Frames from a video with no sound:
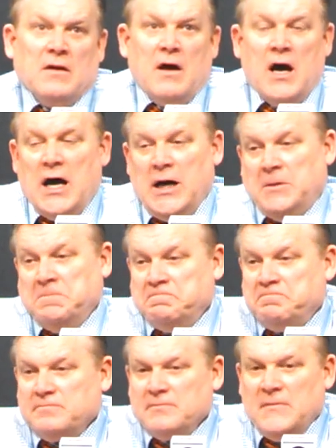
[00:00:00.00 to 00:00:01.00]

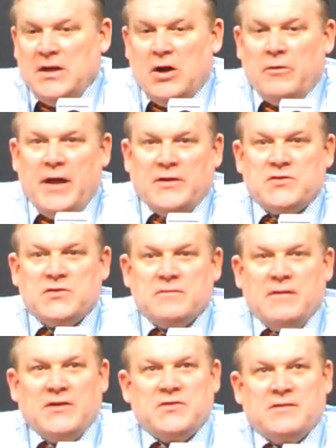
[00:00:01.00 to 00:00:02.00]
you know,
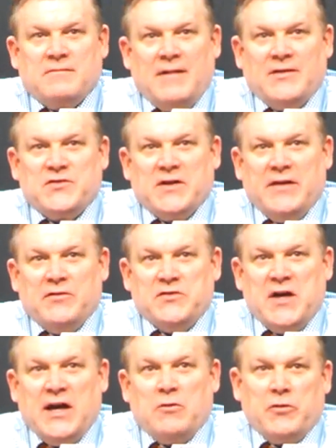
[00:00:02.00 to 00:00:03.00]
that's give
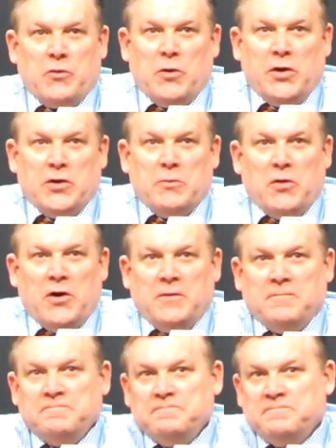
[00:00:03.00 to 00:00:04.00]
and take with a really good player.